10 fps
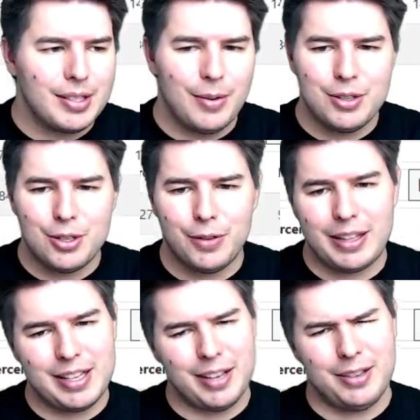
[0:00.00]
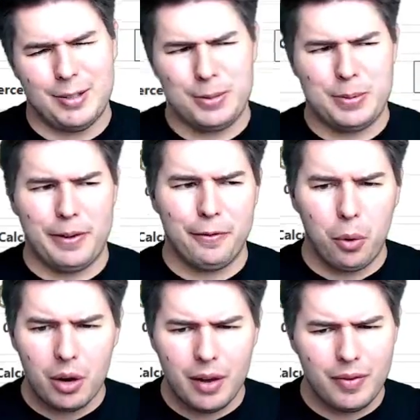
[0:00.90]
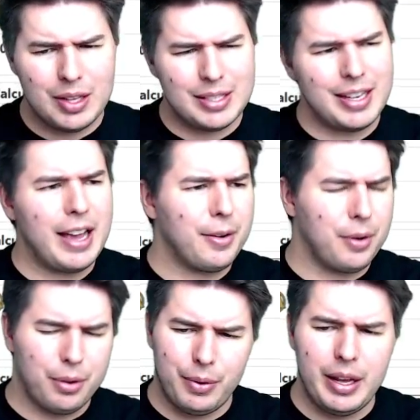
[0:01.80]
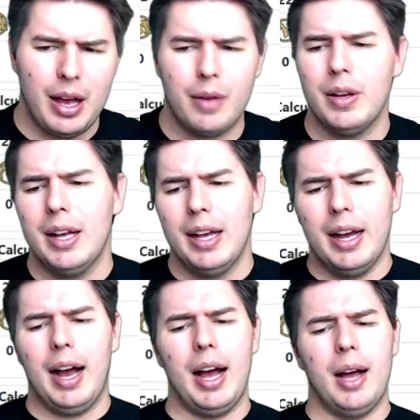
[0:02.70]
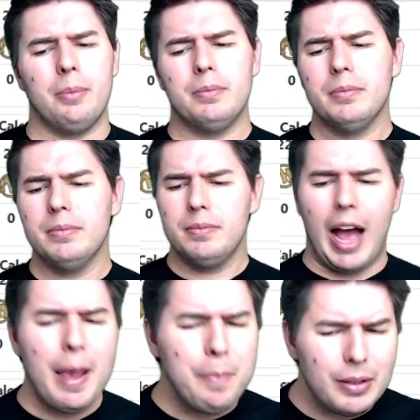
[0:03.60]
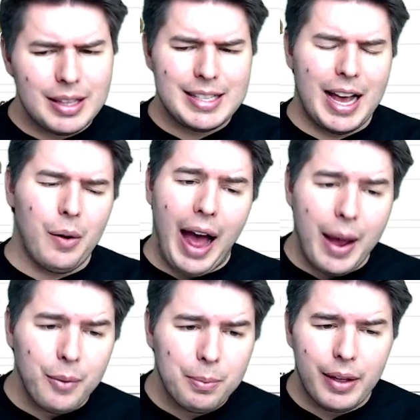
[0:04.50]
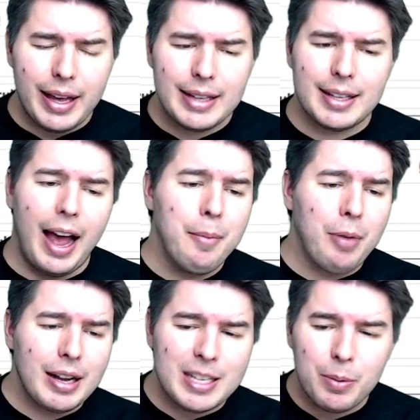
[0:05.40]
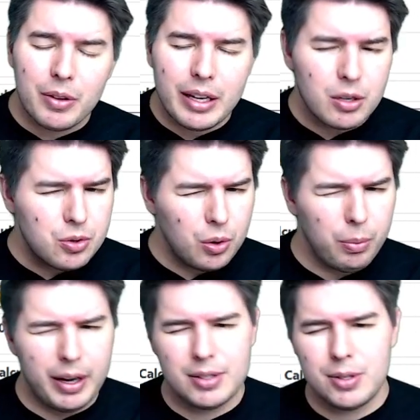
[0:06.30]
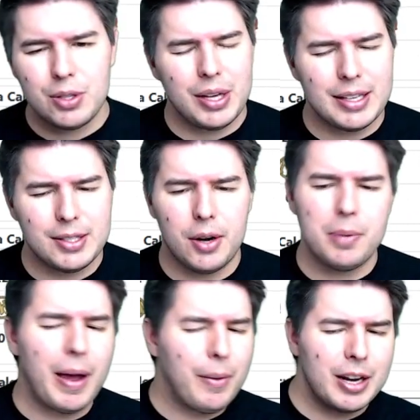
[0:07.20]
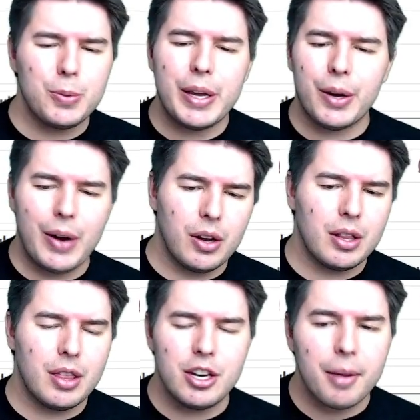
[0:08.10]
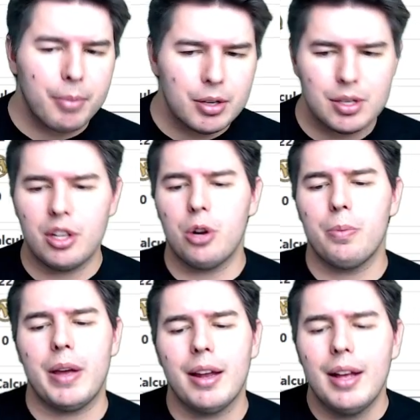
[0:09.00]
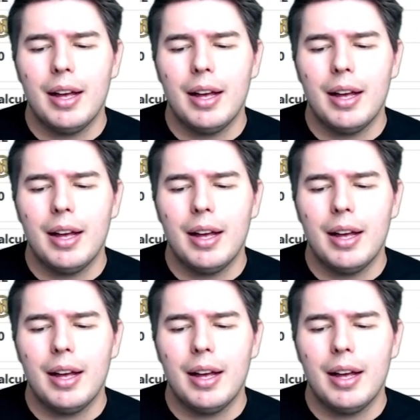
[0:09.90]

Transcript: I wasn't sure if that's like supposed to be a 4 of in this deck or 3 of. I built this how I would play it. I'm not typically a control player, so just so you guys know, you might want to tweak around the numbers a little bit.